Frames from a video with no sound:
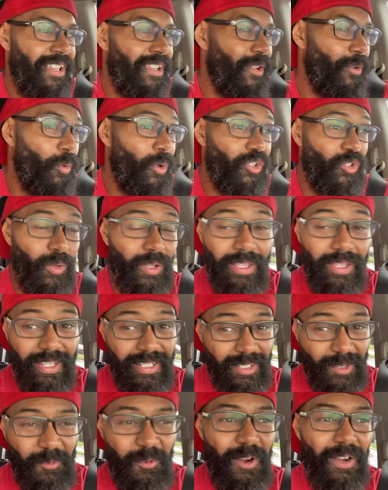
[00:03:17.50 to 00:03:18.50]
which really
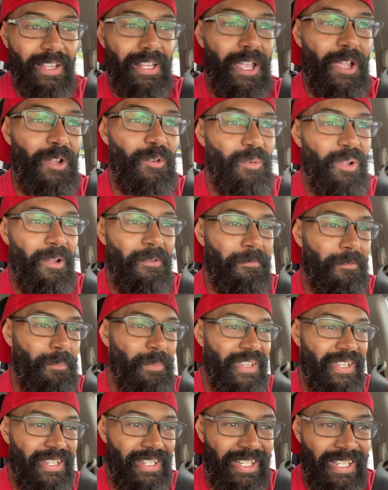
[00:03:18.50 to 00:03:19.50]
isn't working out well for
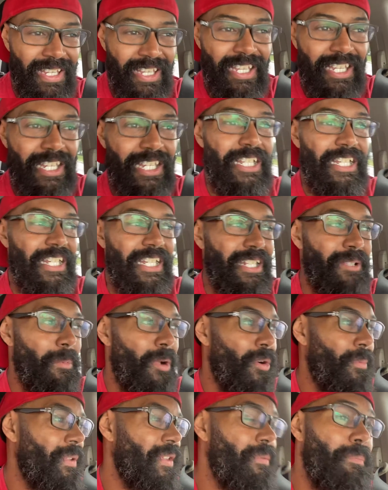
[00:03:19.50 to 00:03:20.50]
me at the
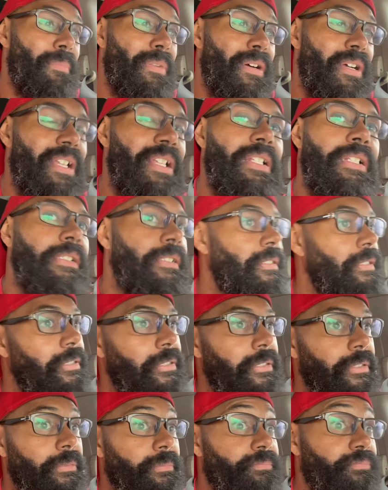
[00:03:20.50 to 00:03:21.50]
moment, but
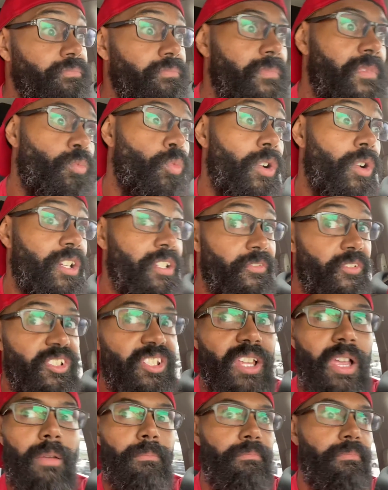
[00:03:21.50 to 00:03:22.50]
works for
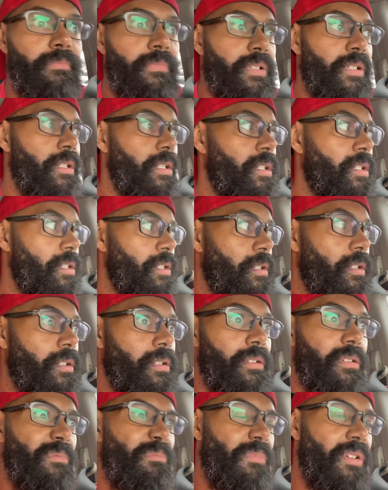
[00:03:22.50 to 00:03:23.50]
some.
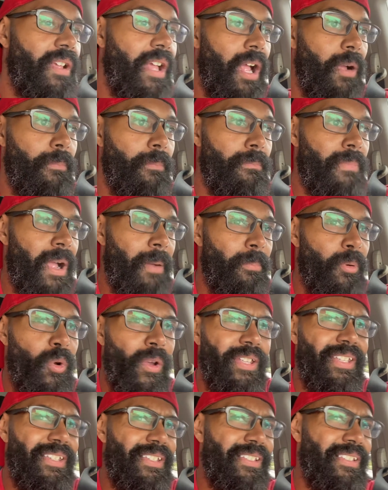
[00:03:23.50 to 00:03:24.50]
But my
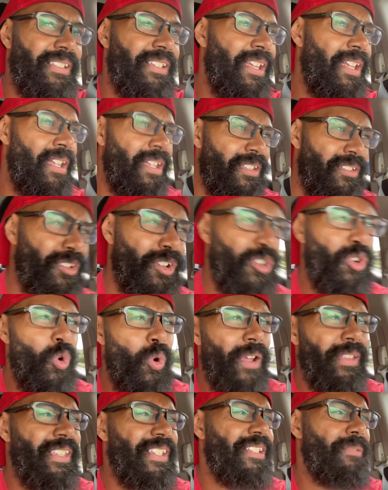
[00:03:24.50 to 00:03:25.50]
point is, you're
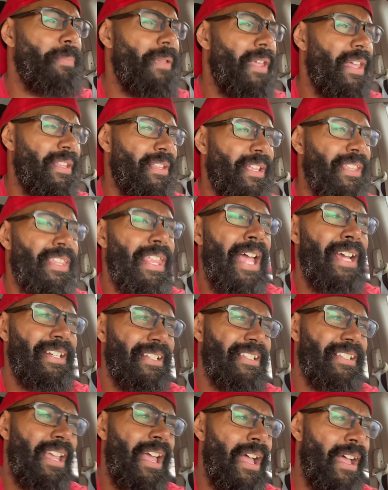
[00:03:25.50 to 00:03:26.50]
going to spend a lot
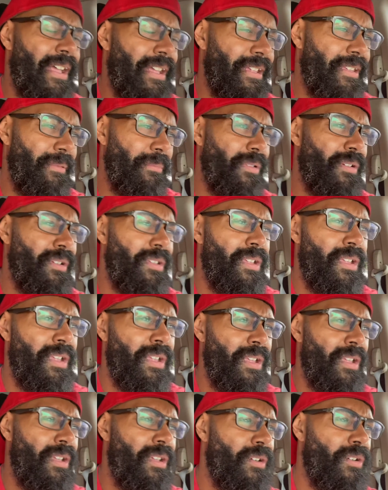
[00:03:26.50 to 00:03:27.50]
of
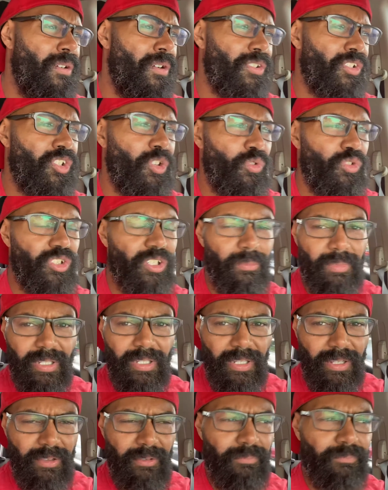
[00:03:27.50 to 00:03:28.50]
time on social
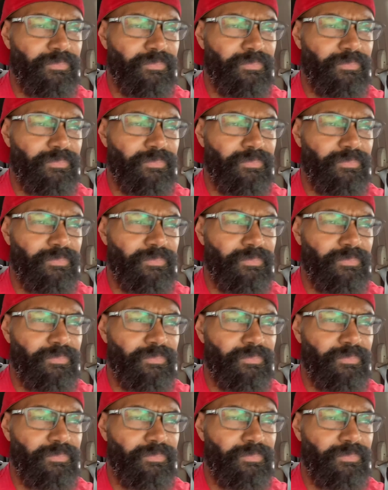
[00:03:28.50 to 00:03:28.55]
media.